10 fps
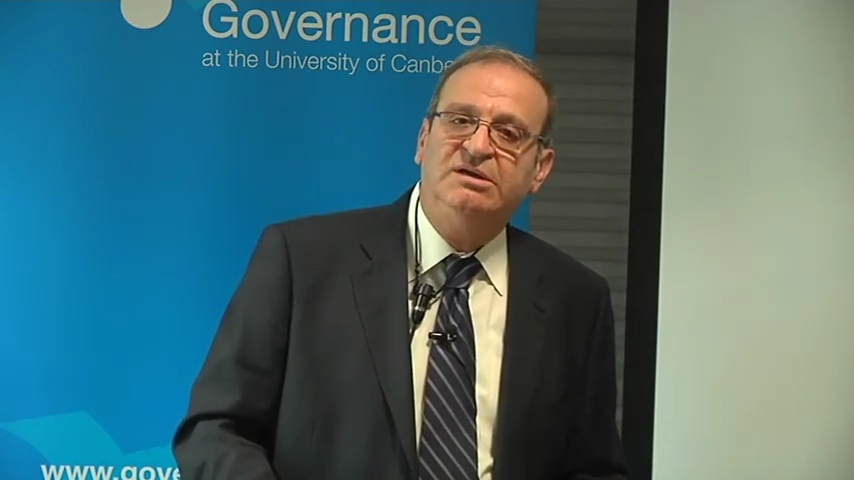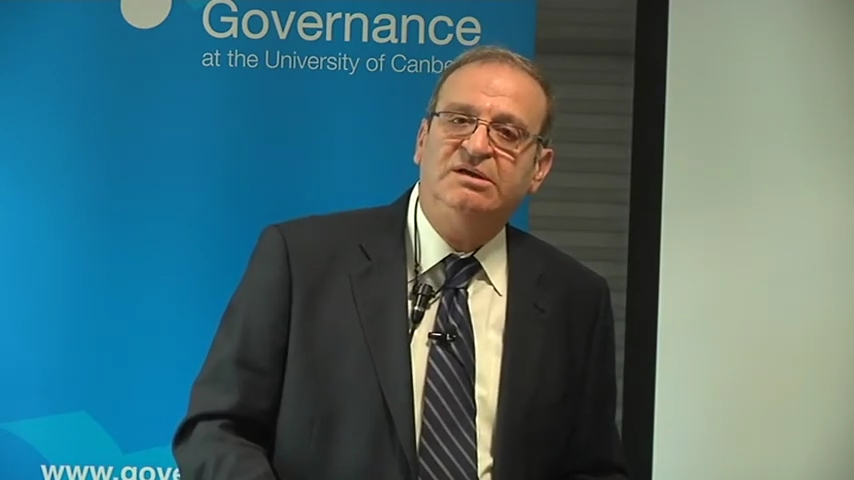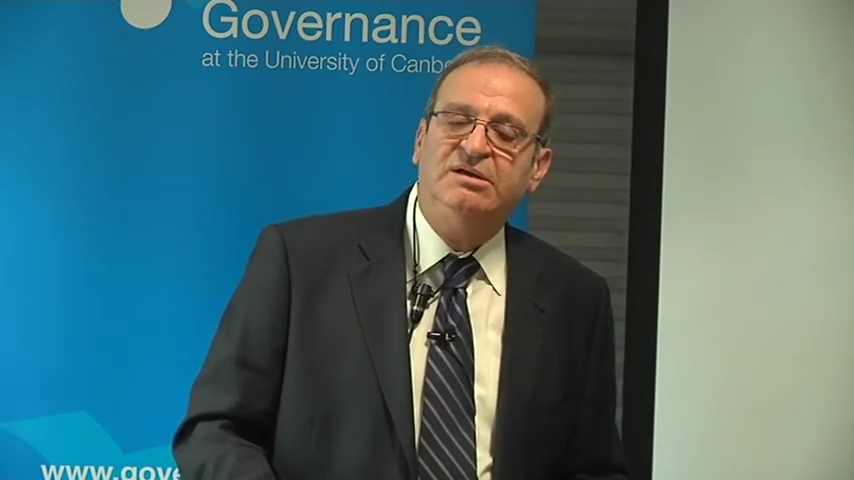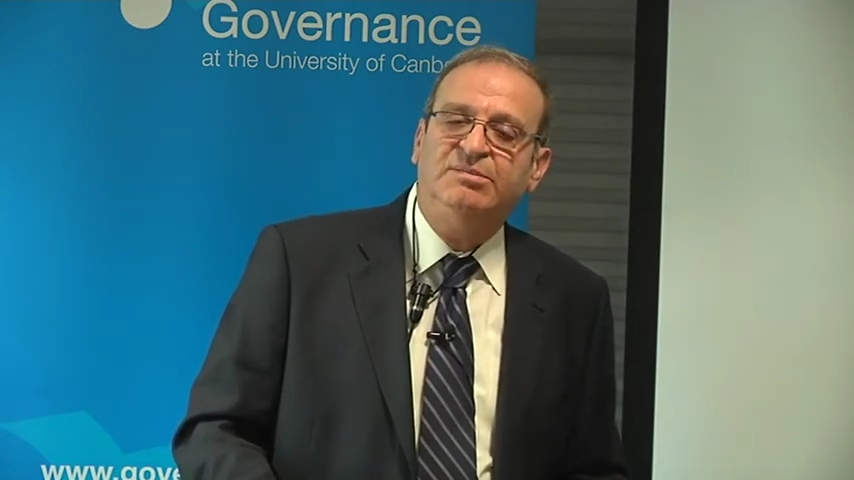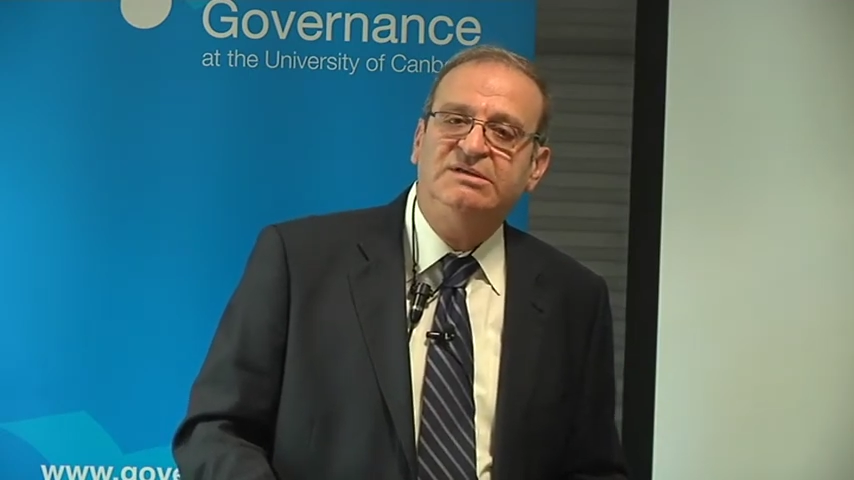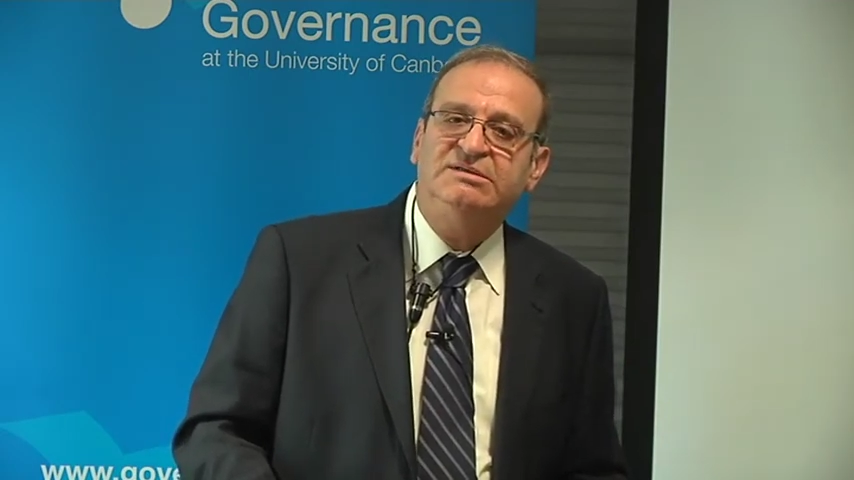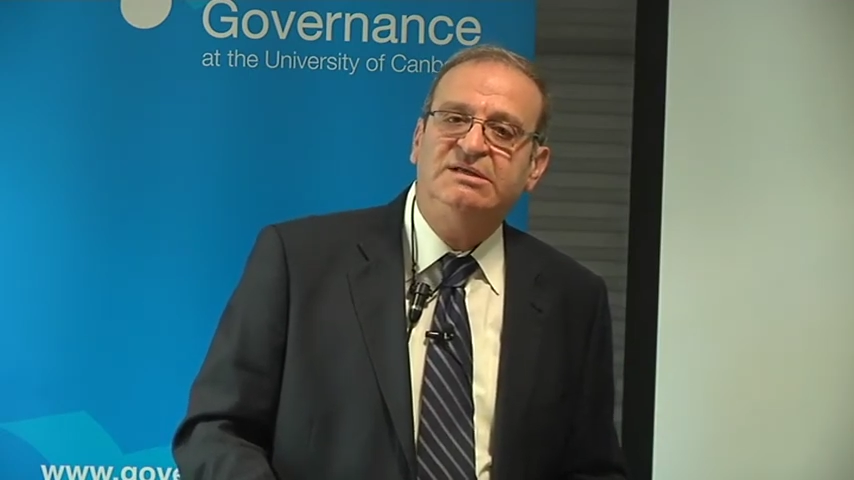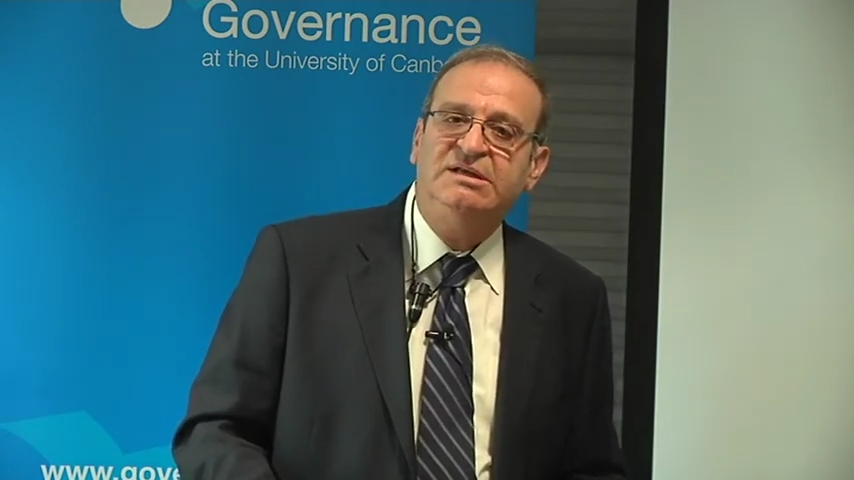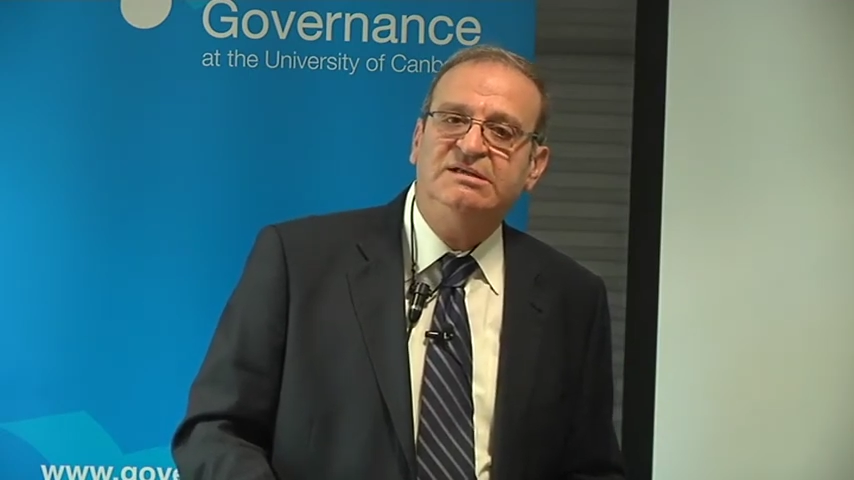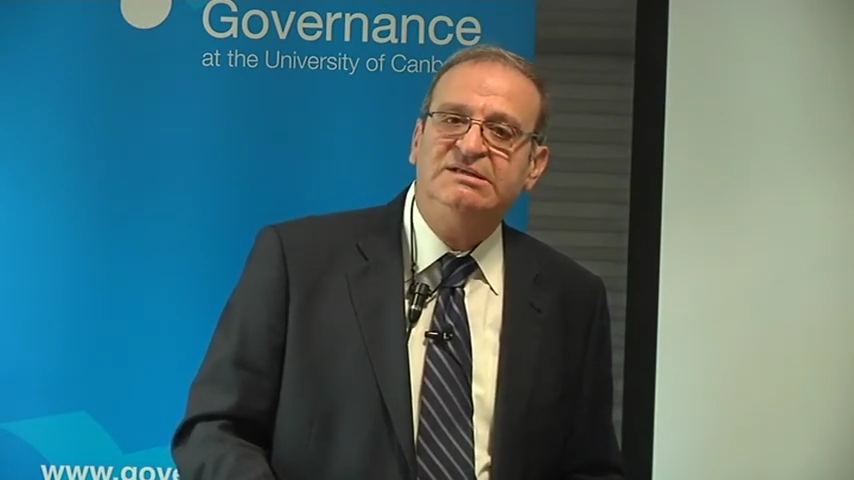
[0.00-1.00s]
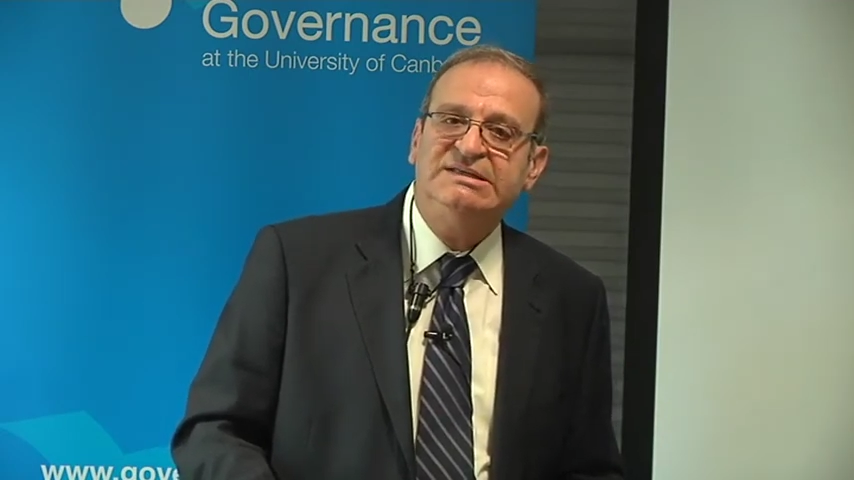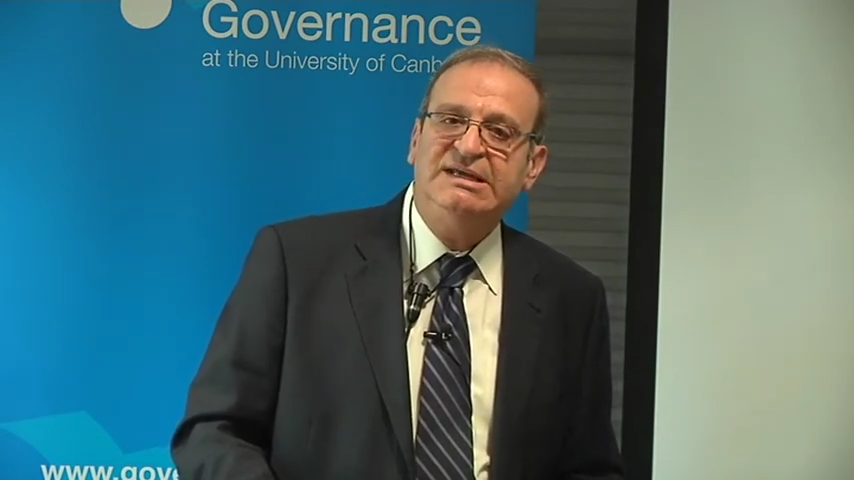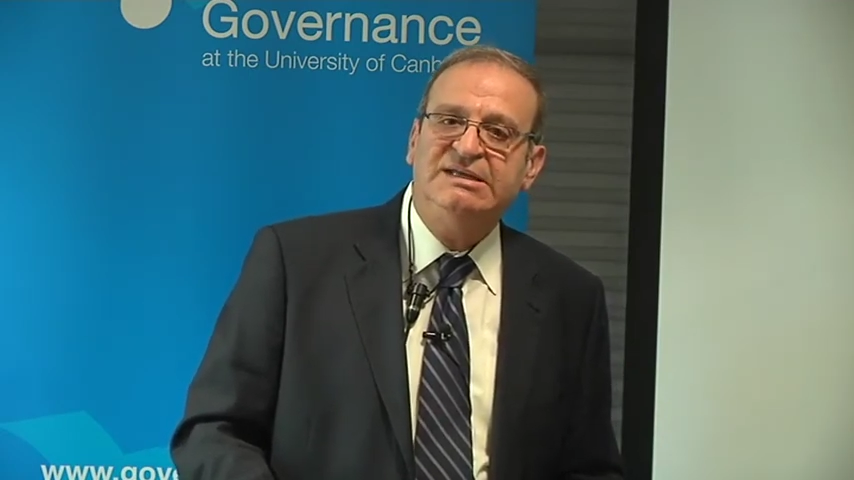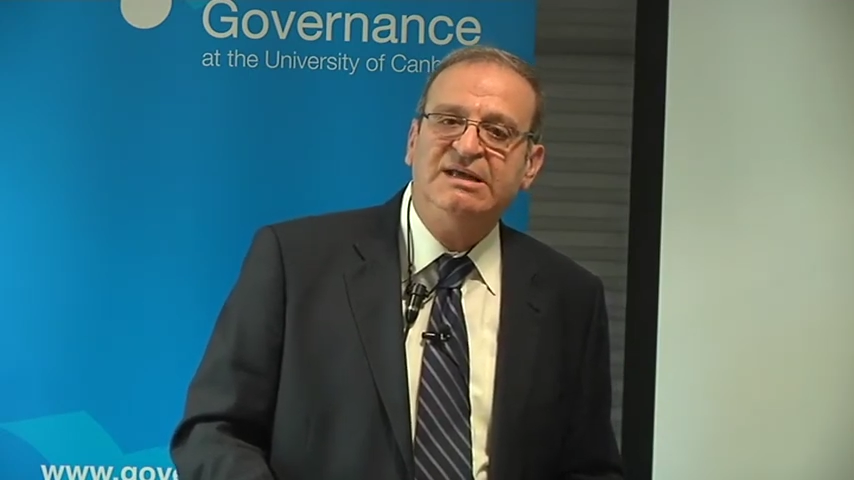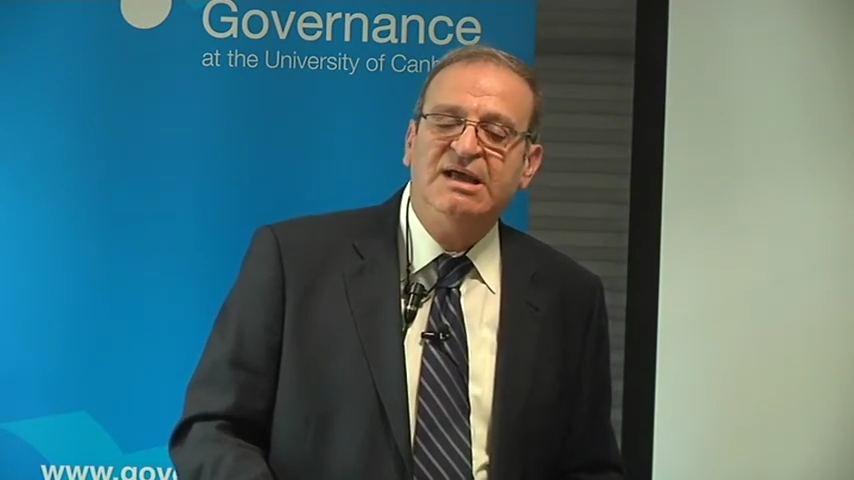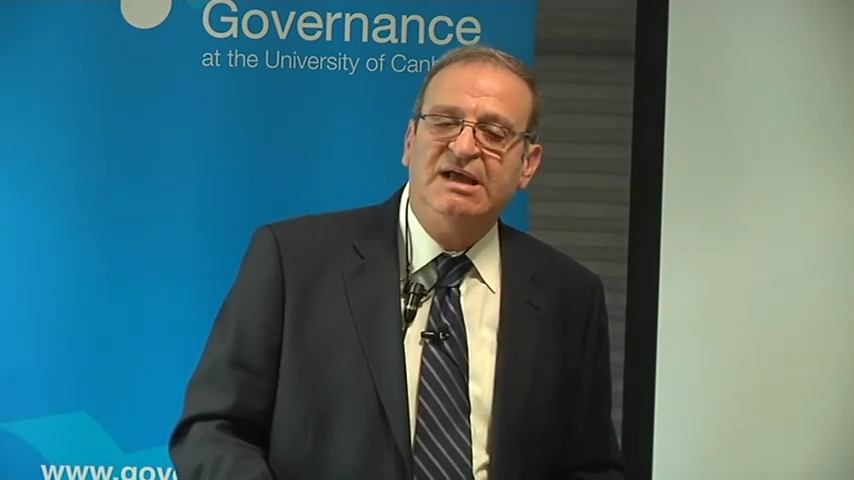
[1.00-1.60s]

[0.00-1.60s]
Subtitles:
a Palestinian state.